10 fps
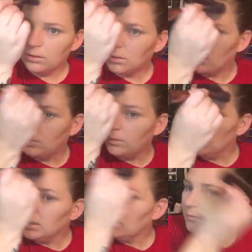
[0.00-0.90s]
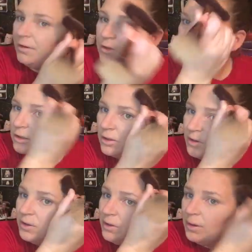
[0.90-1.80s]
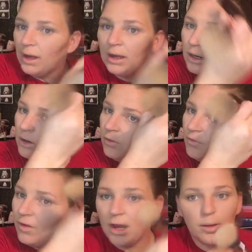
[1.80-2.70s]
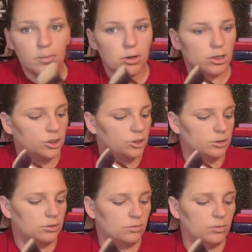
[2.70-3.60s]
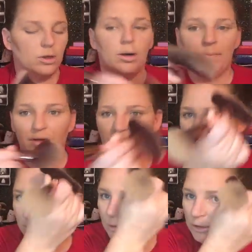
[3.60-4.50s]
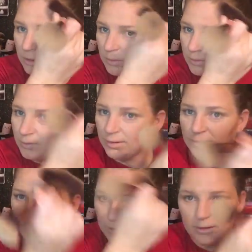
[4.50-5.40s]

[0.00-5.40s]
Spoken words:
So, investigate a little fan brush. Well, a big fan brush, let me rephrase that.